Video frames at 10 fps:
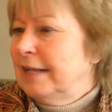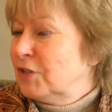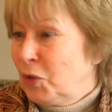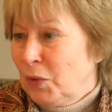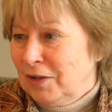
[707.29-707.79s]

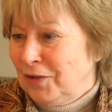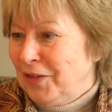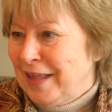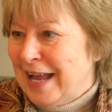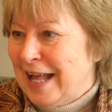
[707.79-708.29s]
it's critical
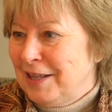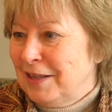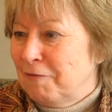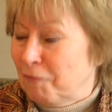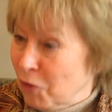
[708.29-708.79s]

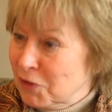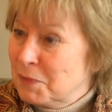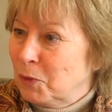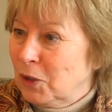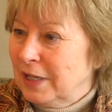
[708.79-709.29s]
that the
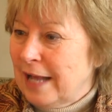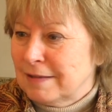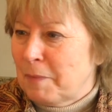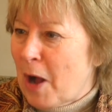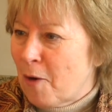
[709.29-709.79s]
first book
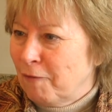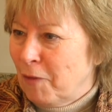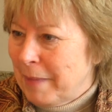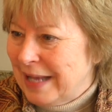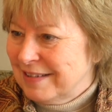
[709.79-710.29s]
has a
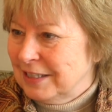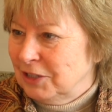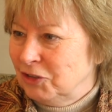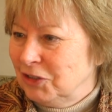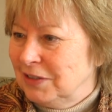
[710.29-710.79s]
powerful
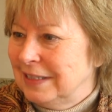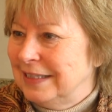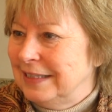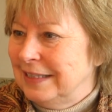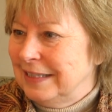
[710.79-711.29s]
message,
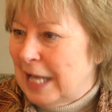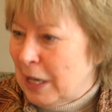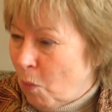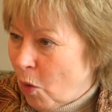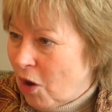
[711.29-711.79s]
right. that
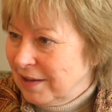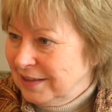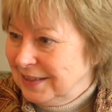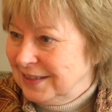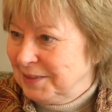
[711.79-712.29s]
it
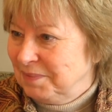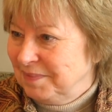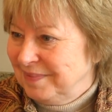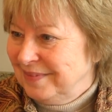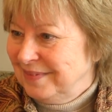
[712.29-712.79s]
works,
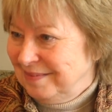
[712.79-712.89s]
right.